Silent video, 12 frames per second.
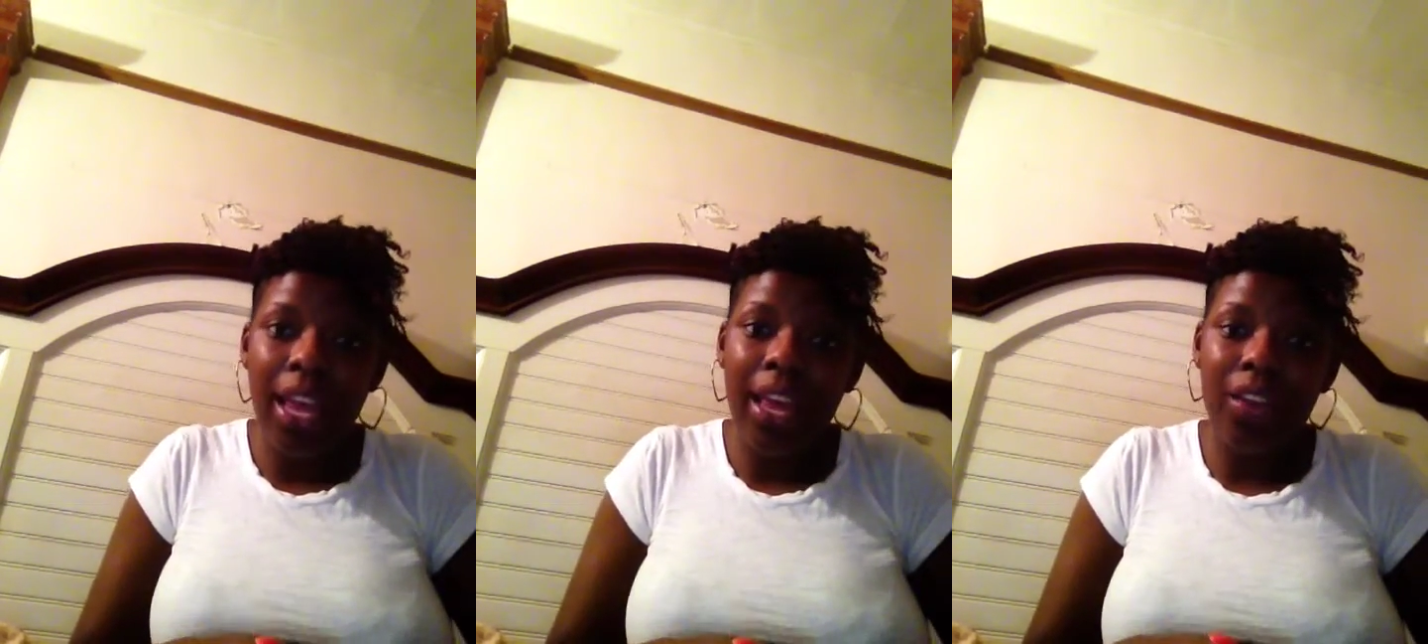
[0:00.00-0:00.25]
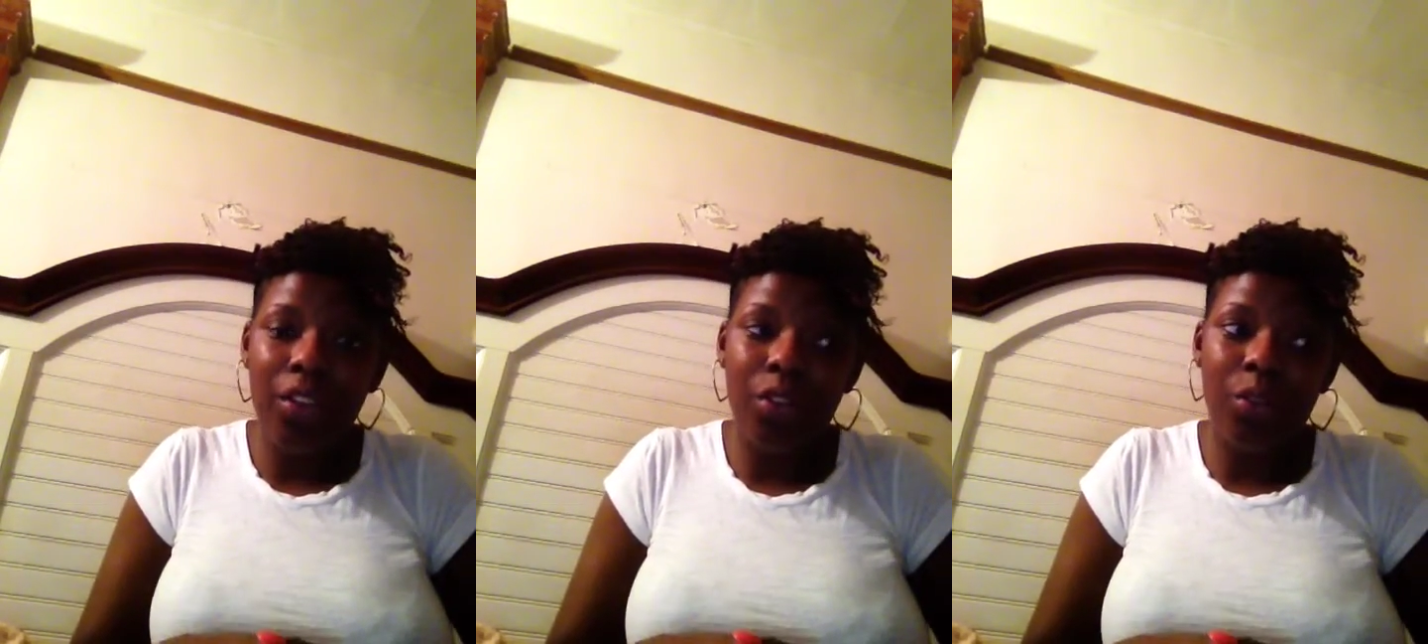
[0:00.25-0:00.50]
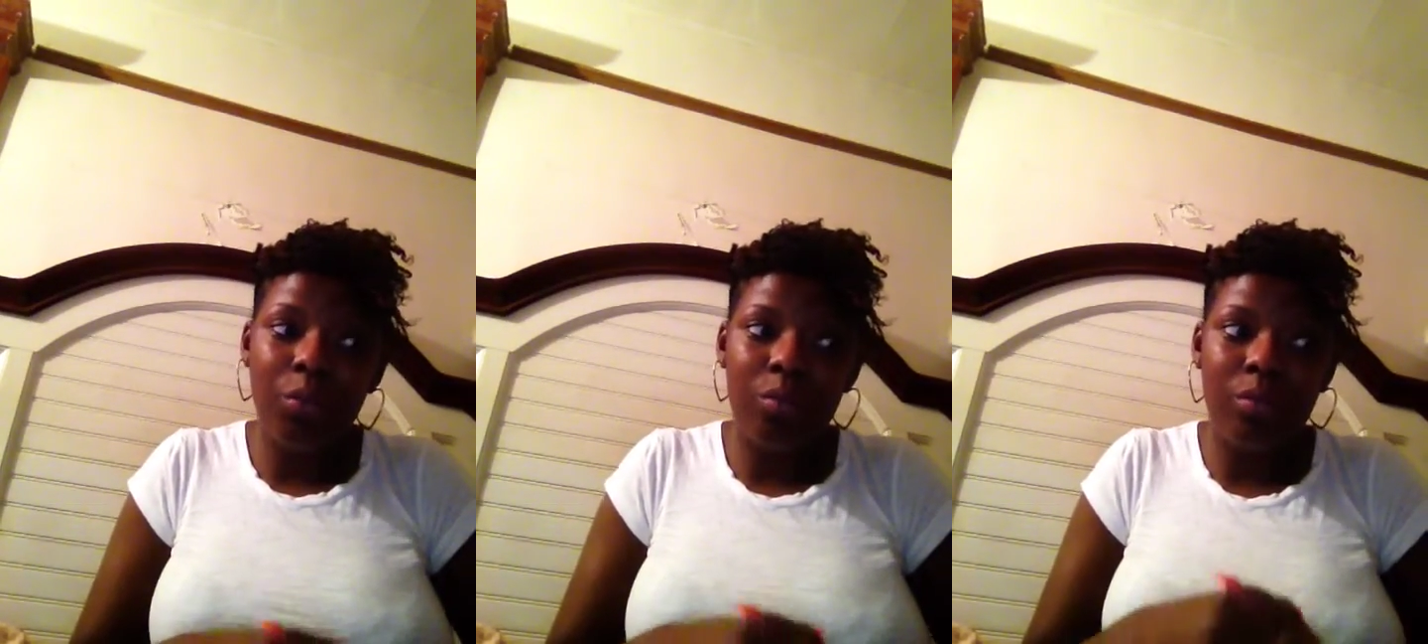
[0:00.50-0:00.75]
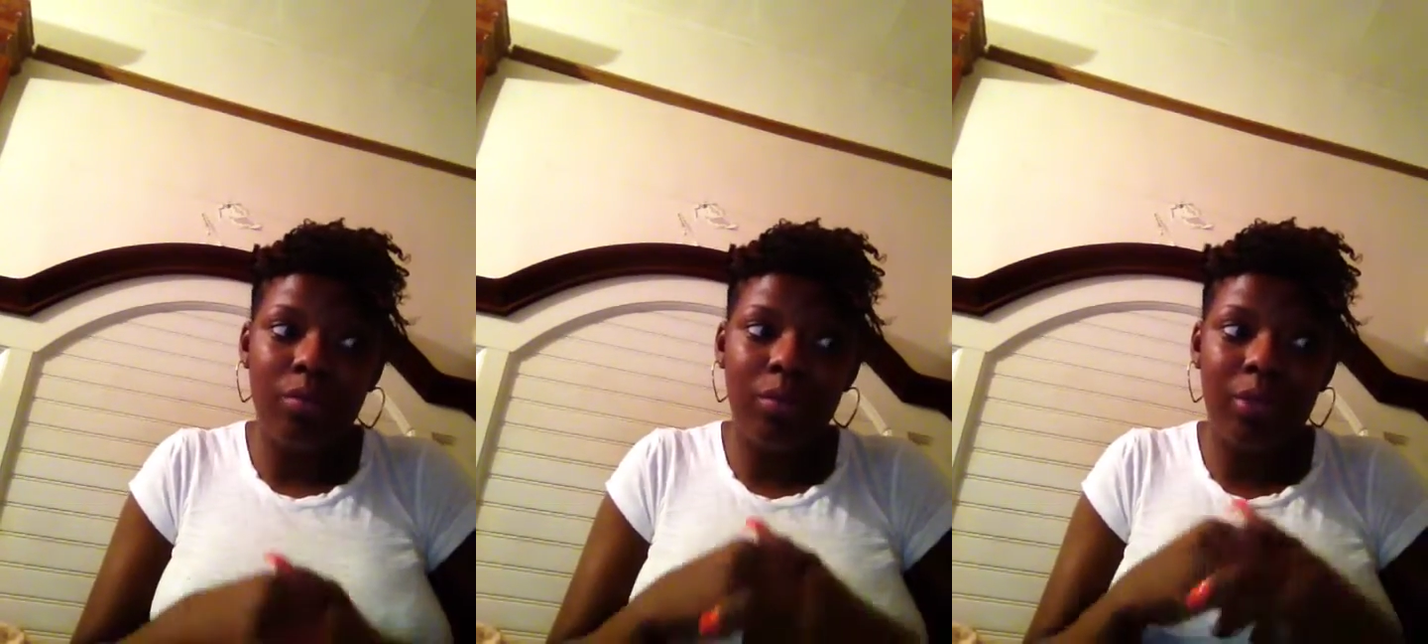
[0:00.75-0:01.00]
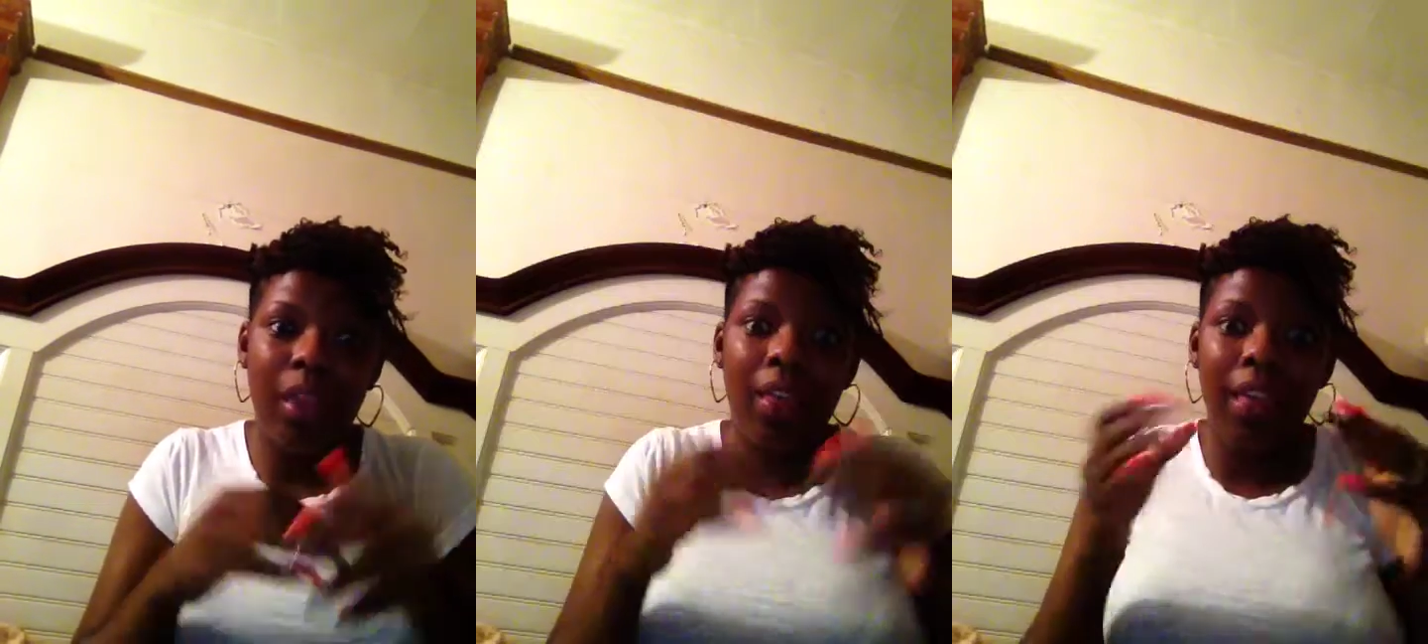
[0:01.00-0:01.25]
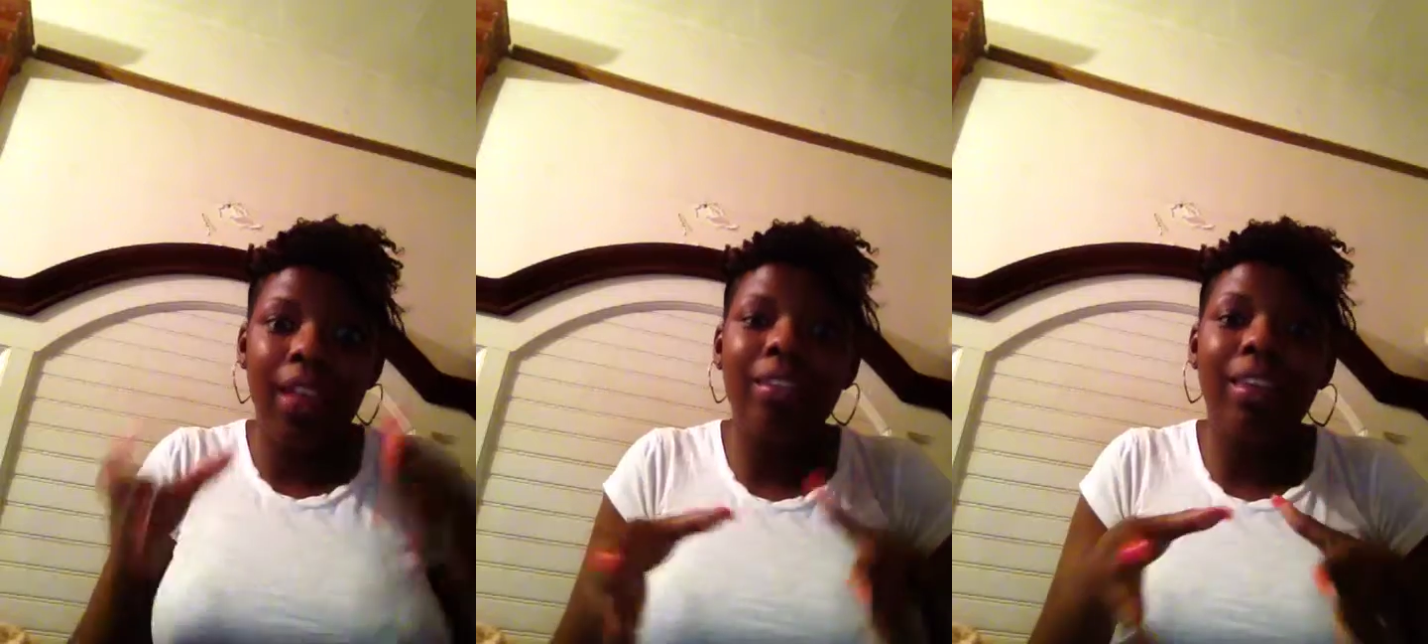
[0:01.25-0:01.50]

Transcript: and you know, say that's